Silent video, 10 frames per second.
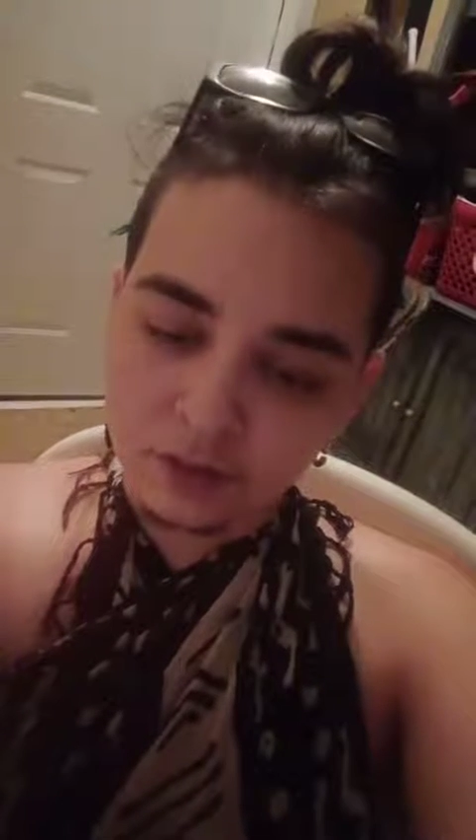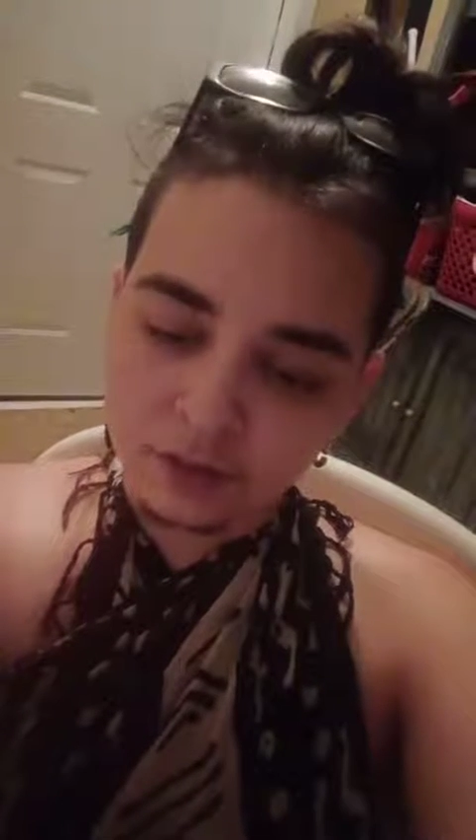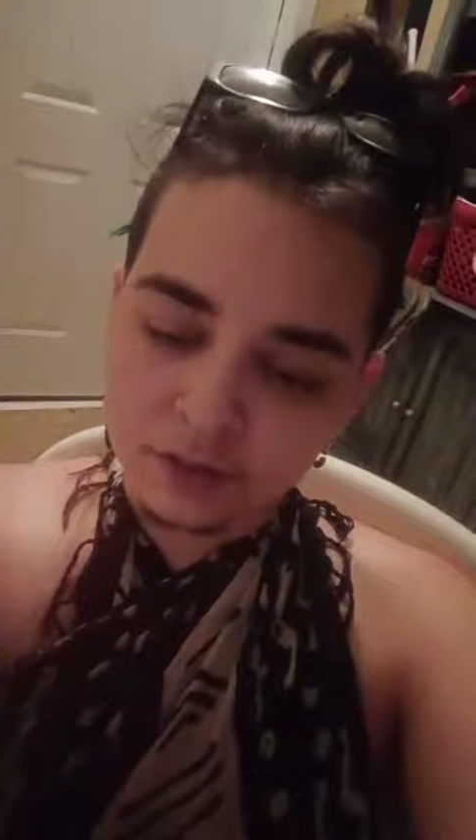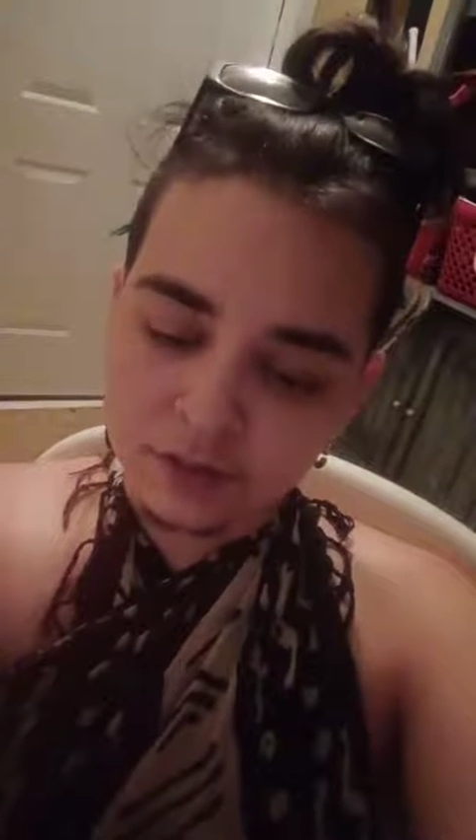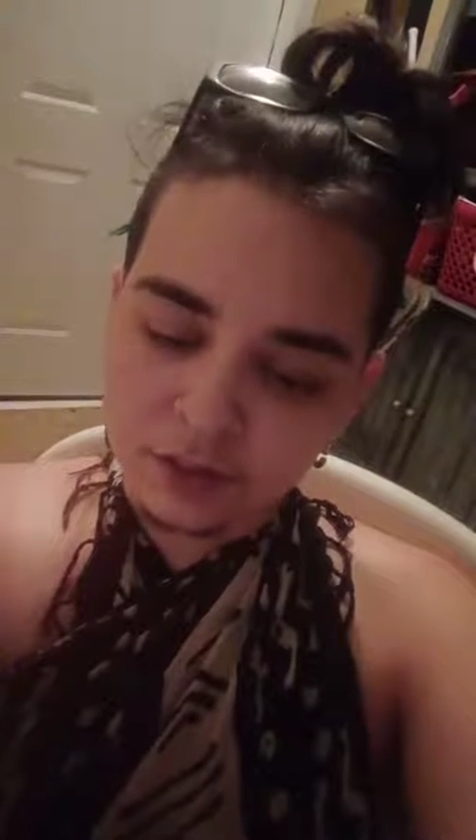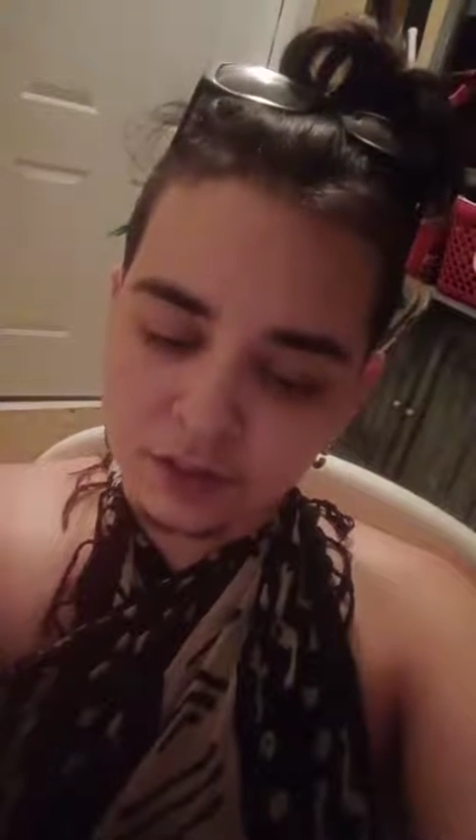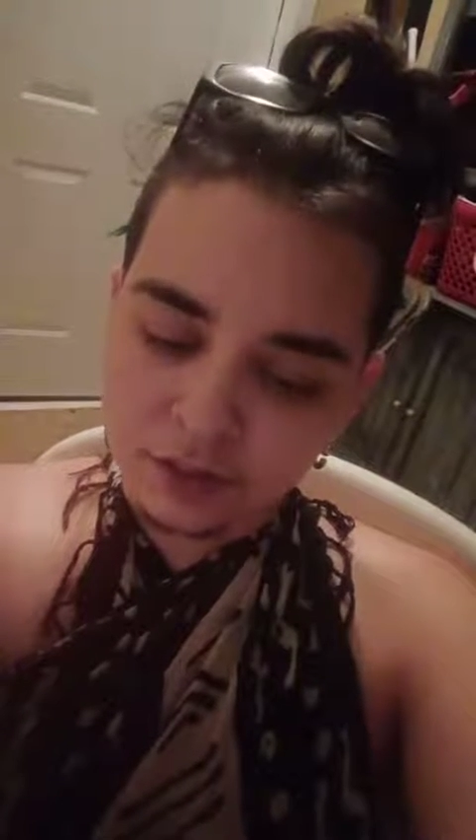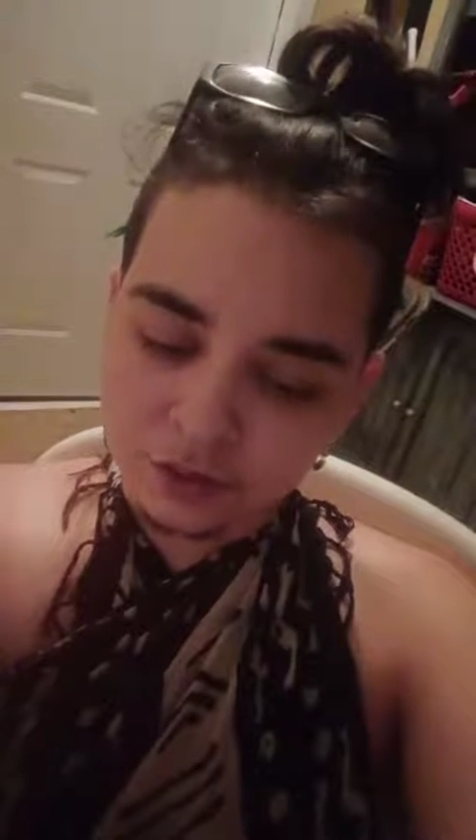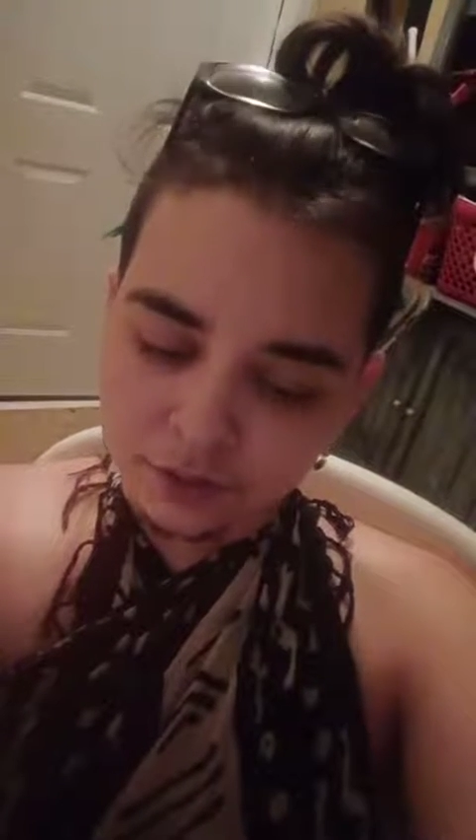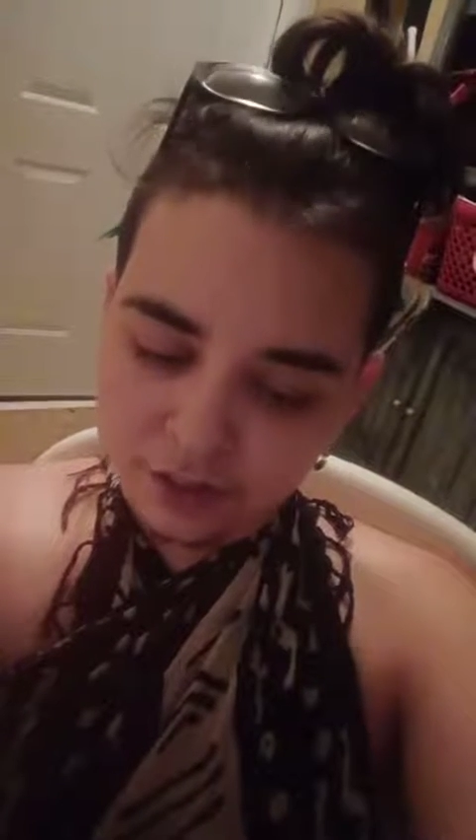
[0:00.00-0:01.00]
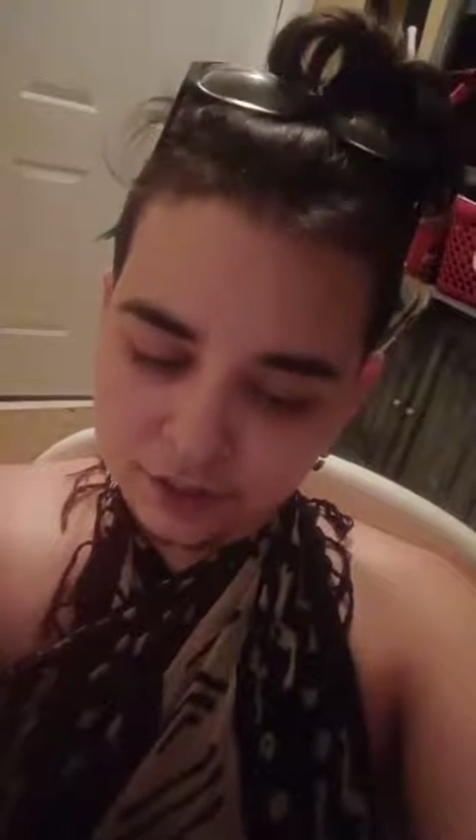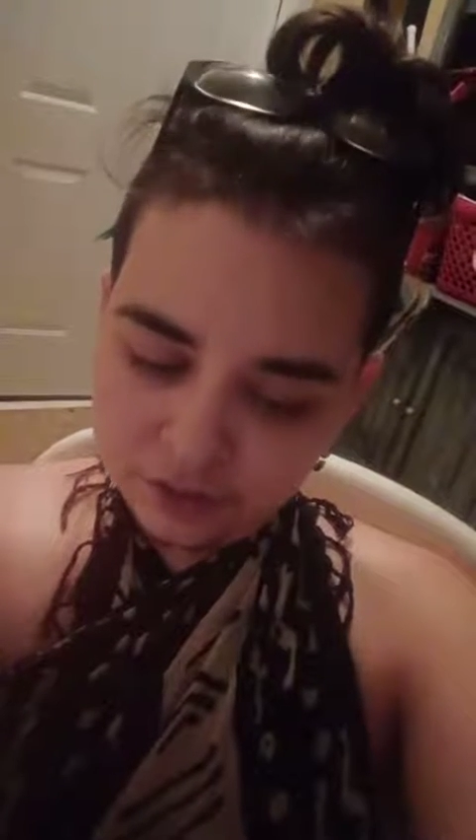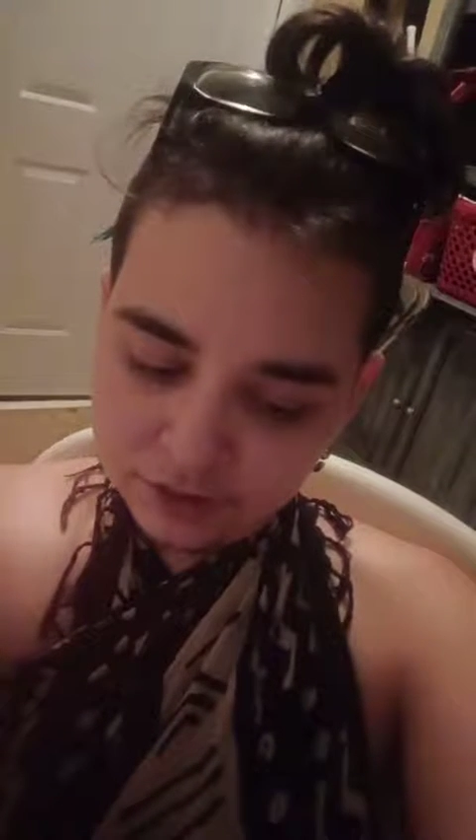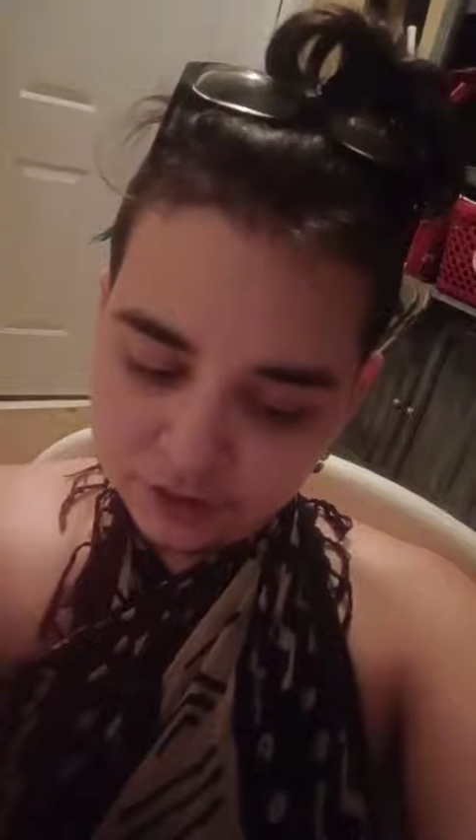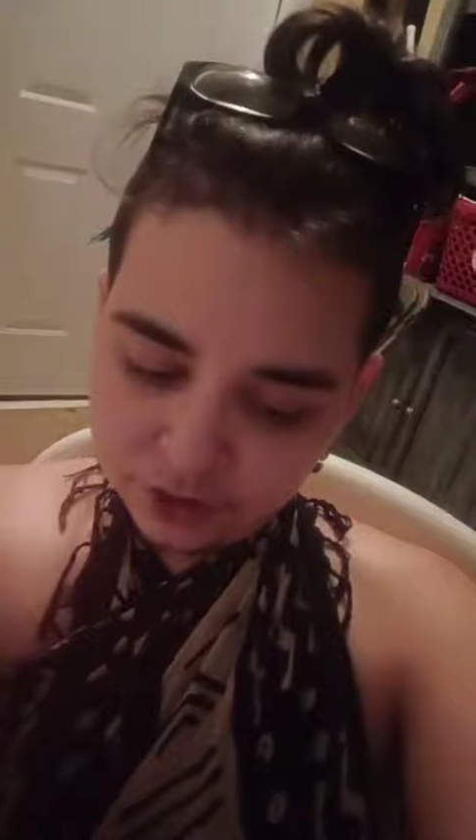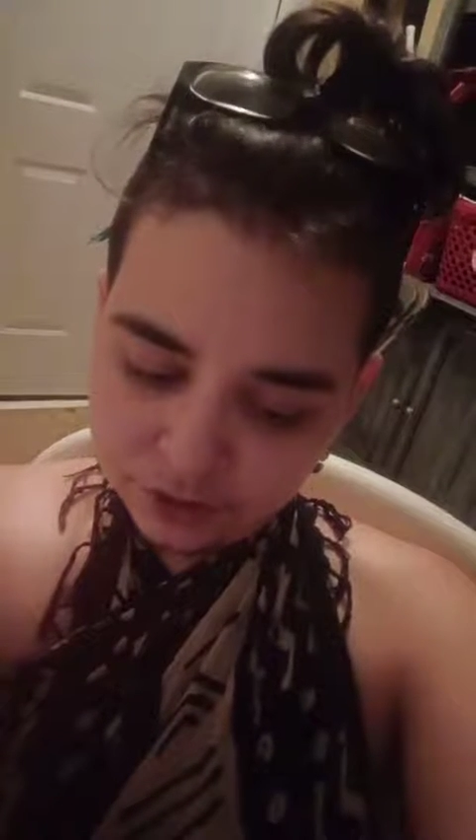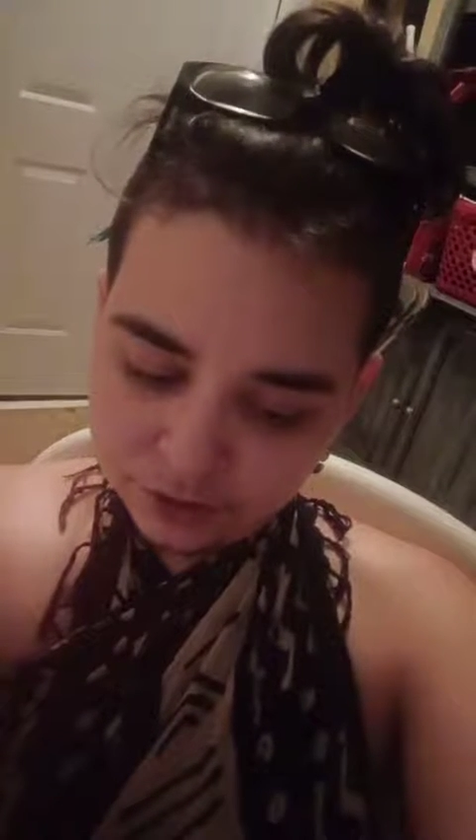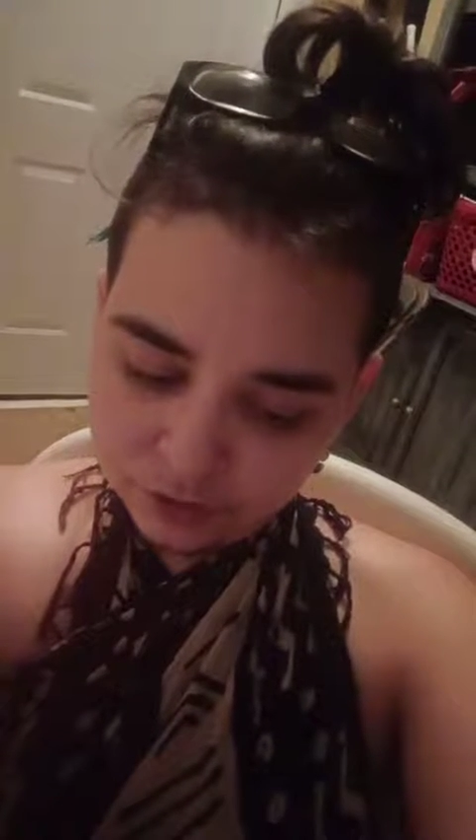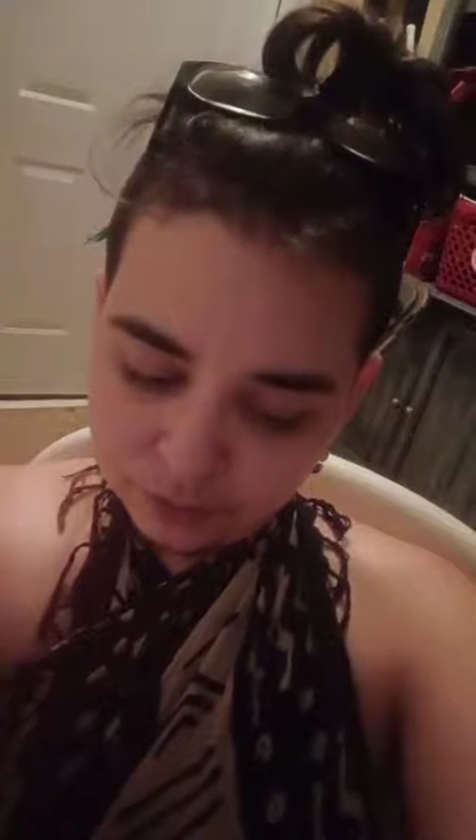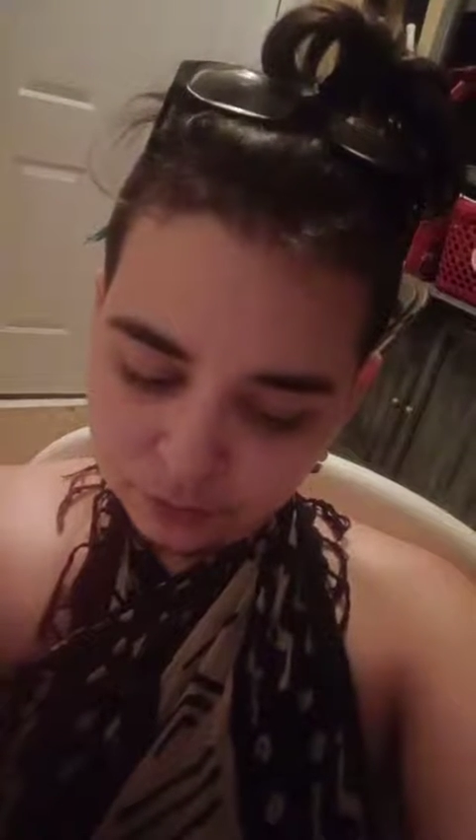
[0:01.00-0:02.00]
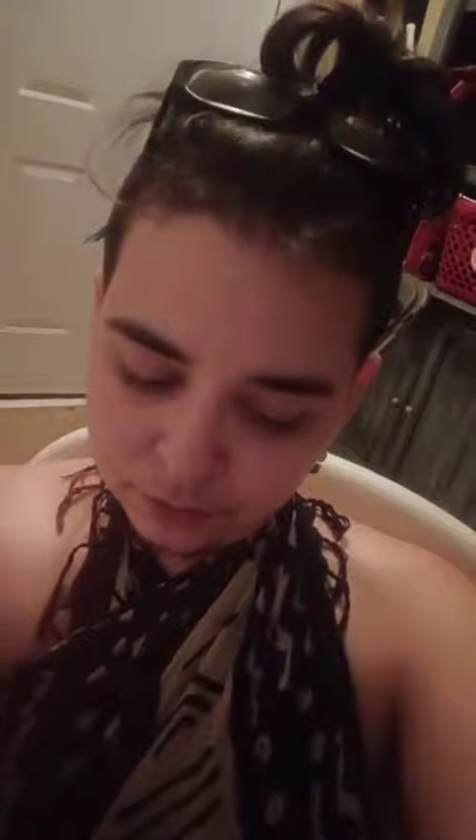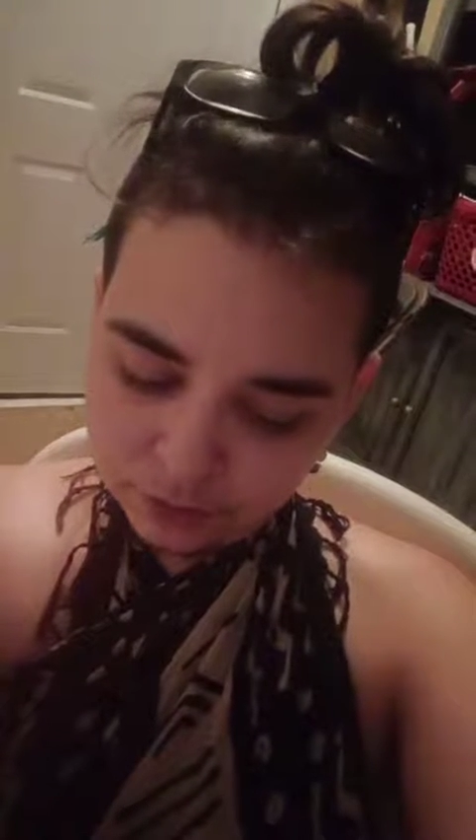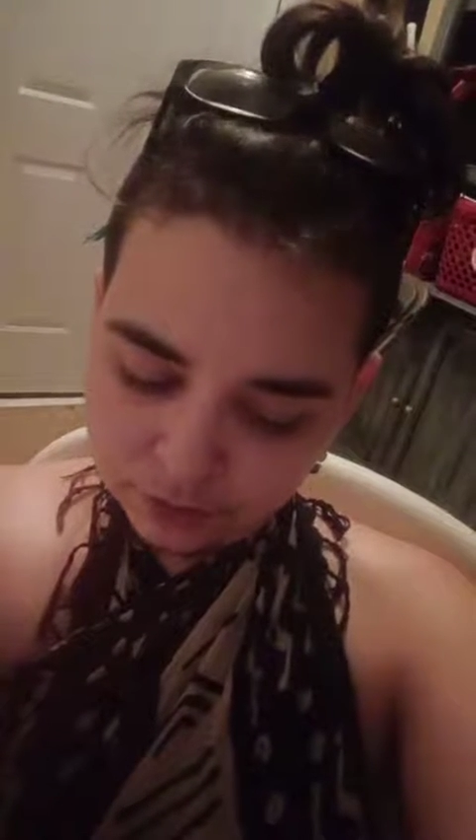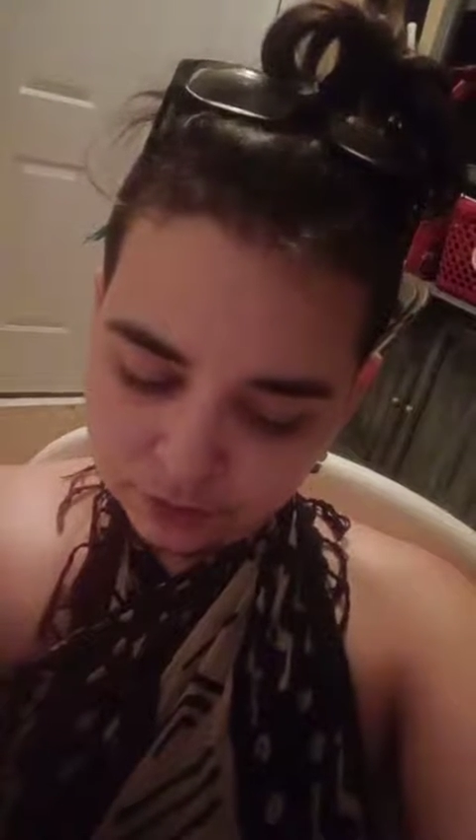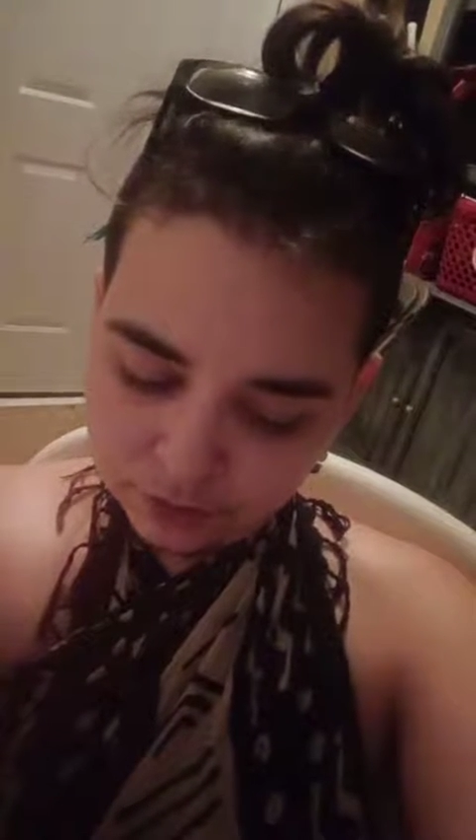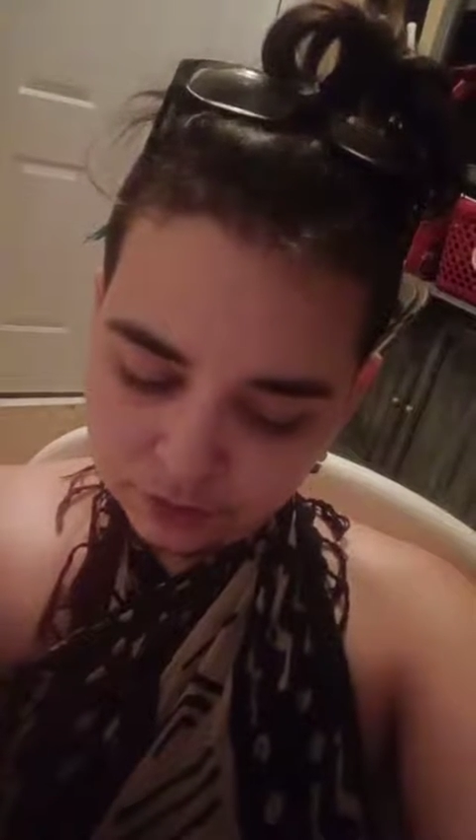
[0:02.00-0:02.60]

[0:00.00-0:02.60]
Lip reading: I did a training session with